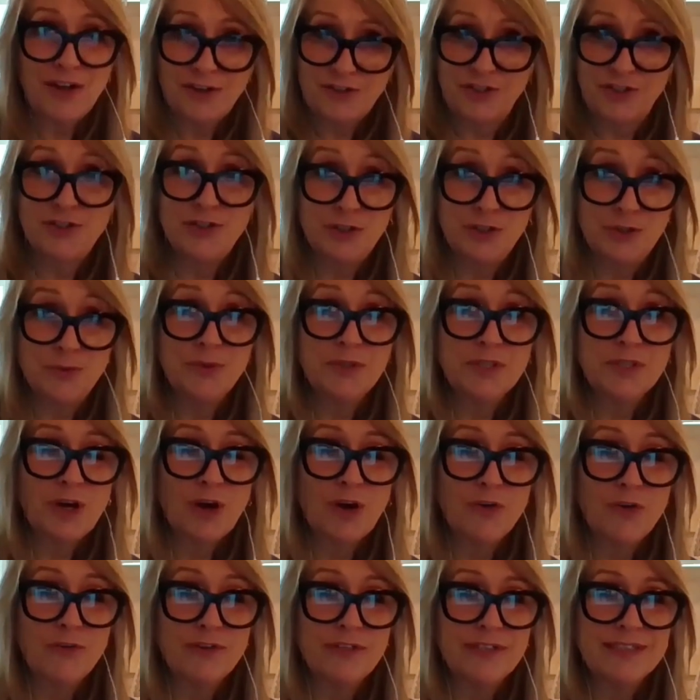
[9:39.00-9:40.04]
to do with
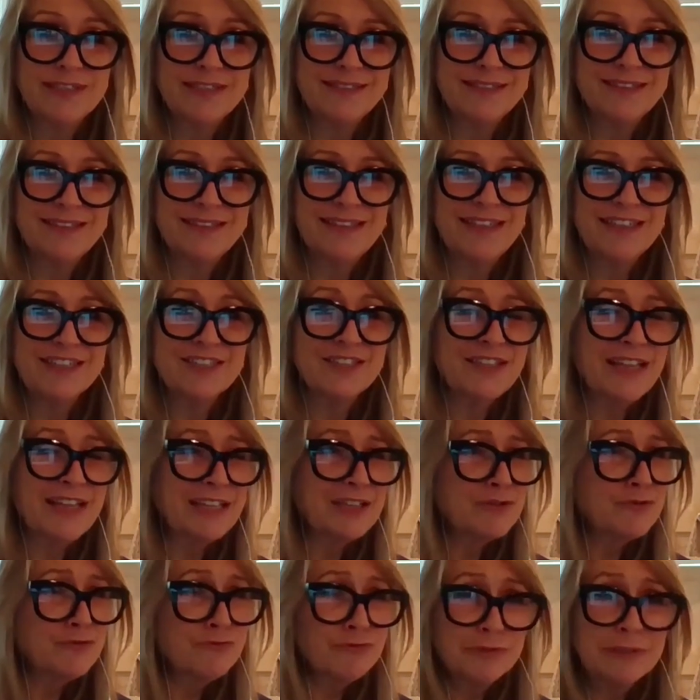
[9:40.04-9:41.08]
COVID. So
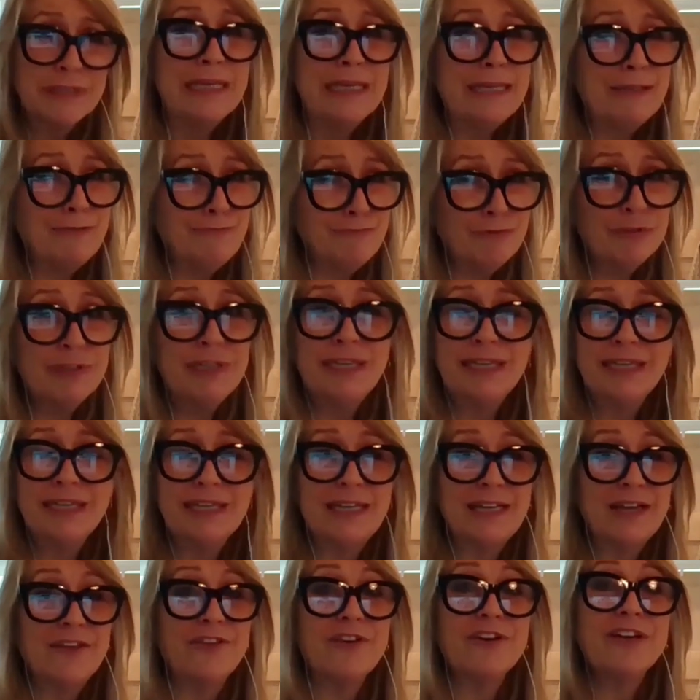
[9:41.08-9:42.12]
that's really, really
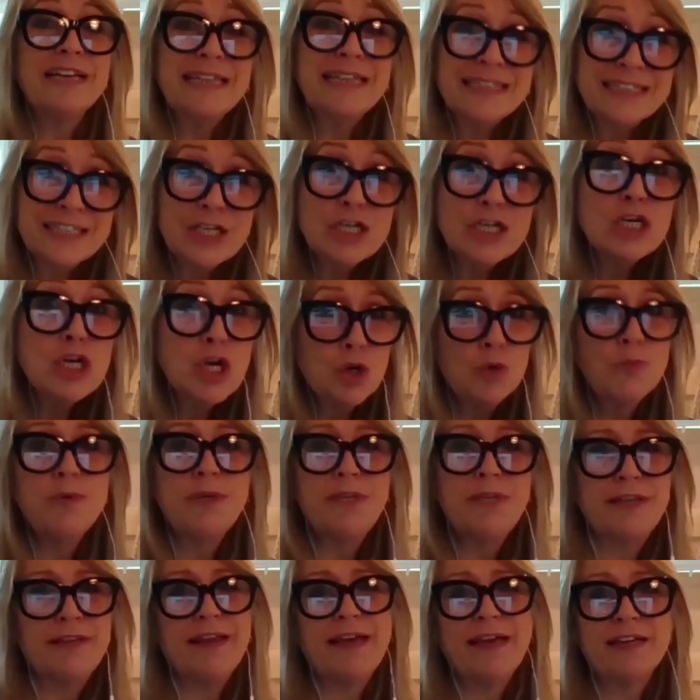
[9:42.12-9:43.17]
clear. There is
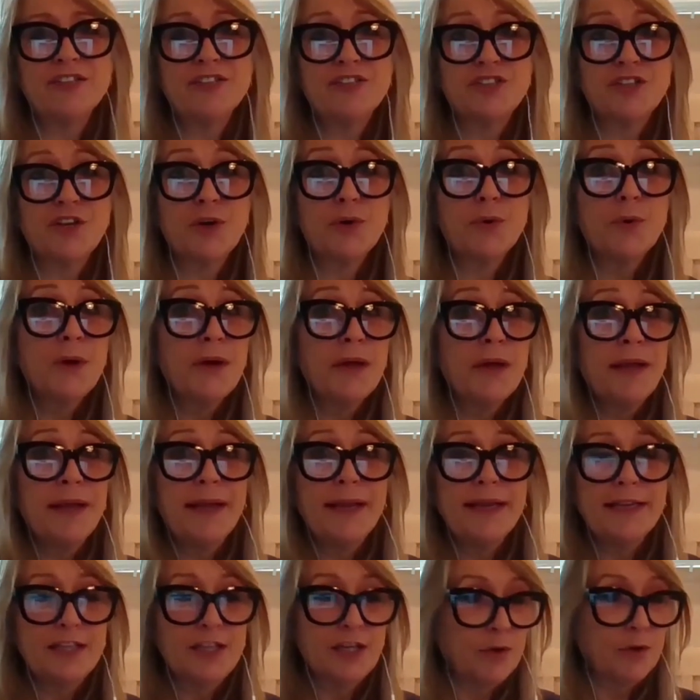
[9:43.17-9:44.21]
nobody there. So,
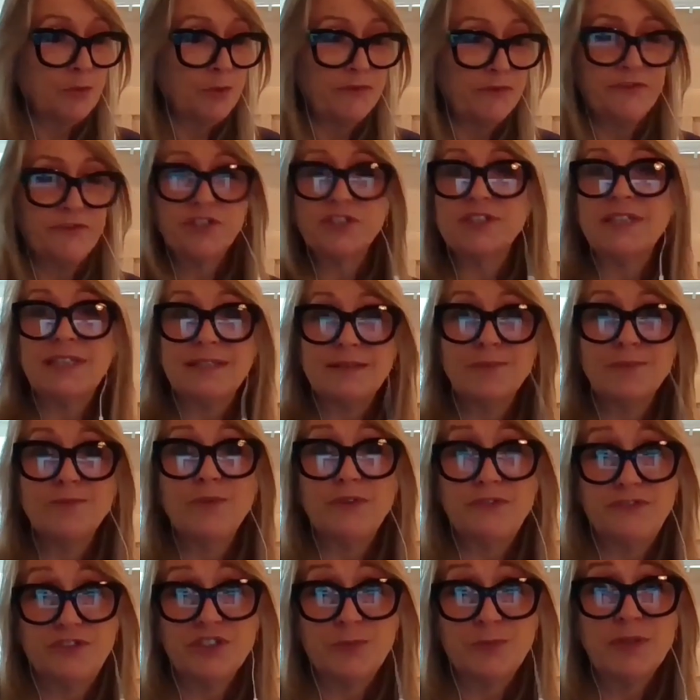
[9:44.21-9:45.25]
we've just
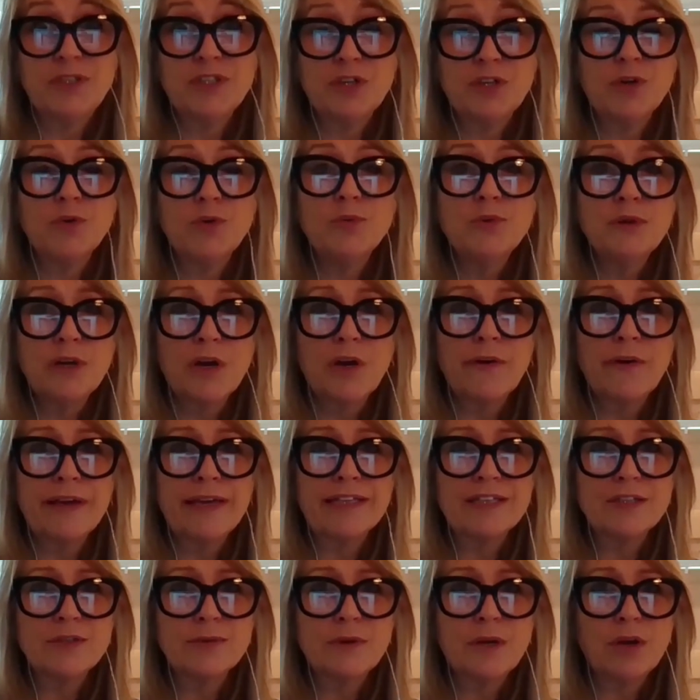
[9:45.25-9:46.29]
been told we're going
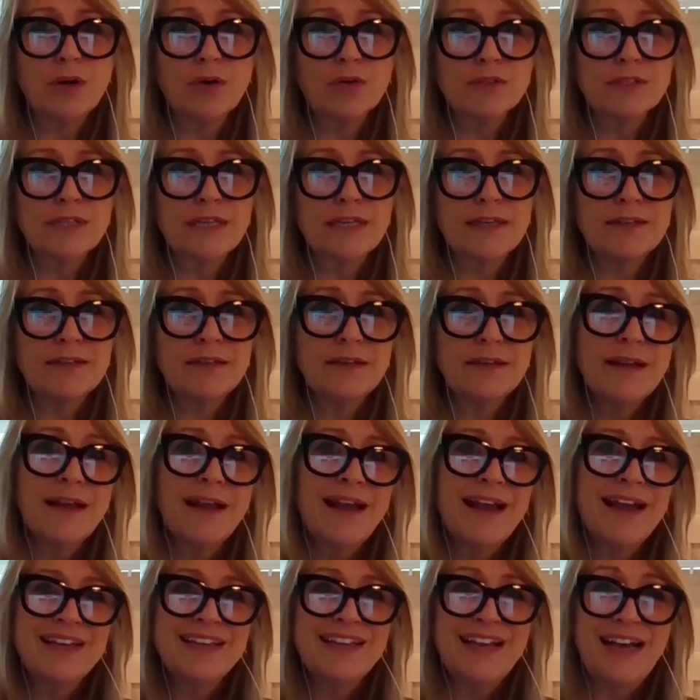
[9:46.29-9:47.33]
into a lockdown,
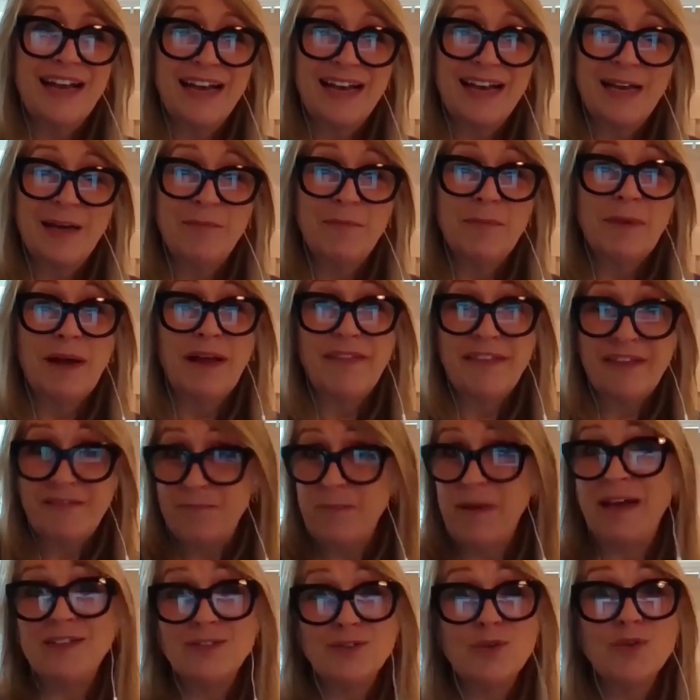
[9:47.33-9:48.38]
and they've
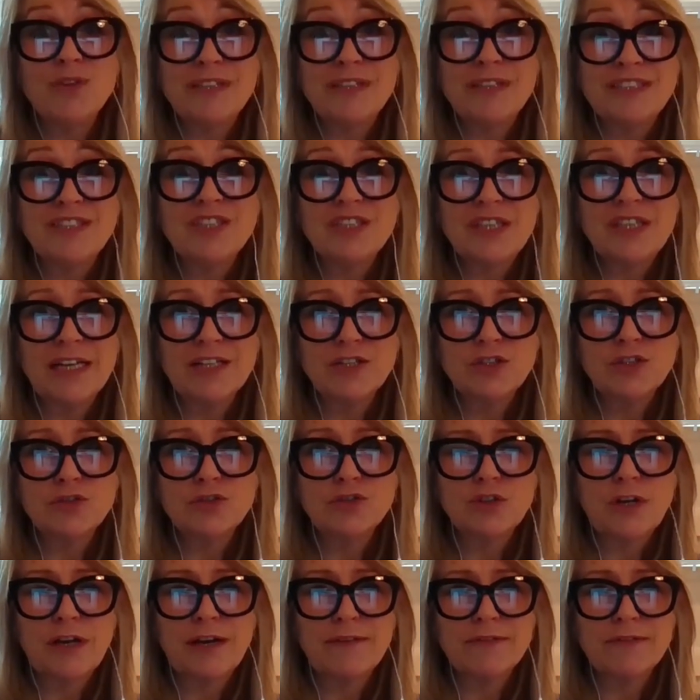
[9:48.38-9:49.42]
banned all international
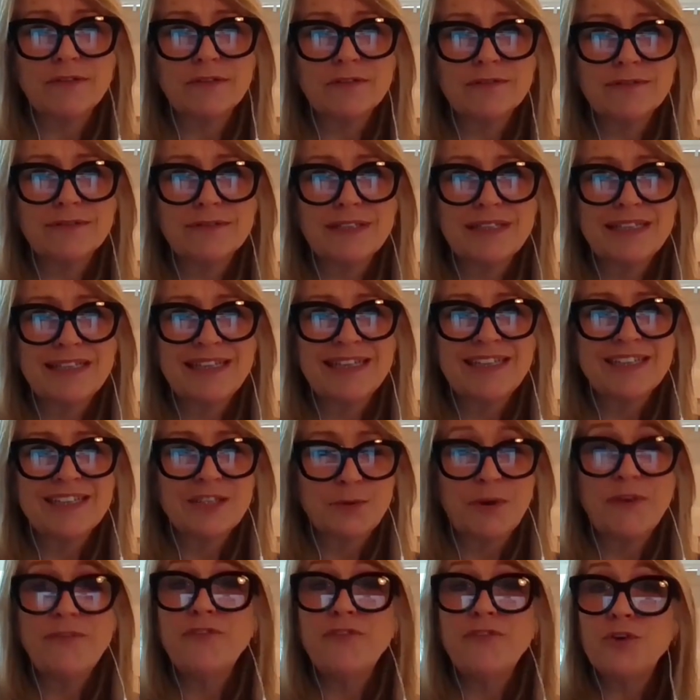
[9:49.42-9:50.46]
travel.
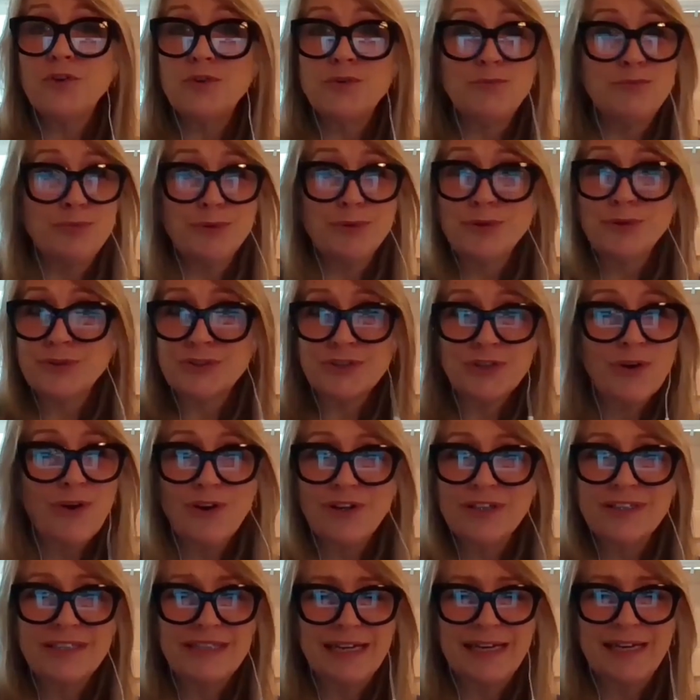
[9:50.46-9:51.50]
So if you'd booked a
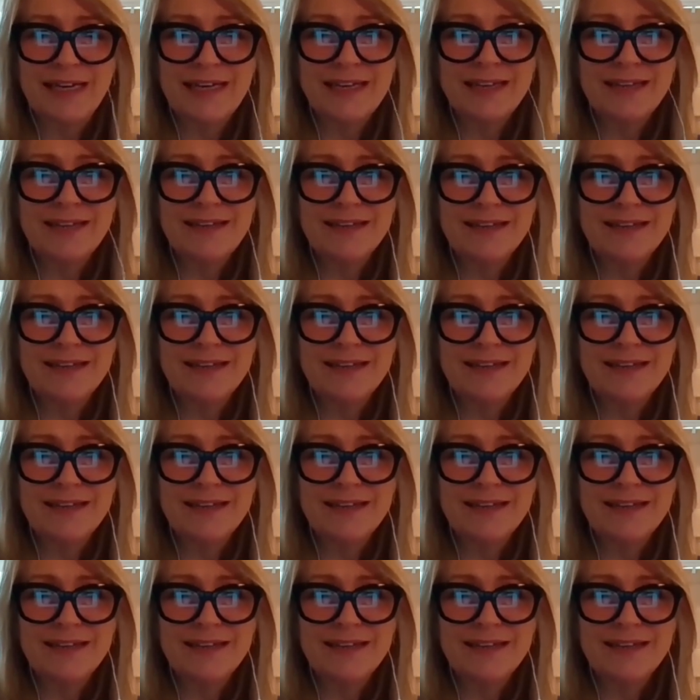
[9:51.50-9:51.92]
holiday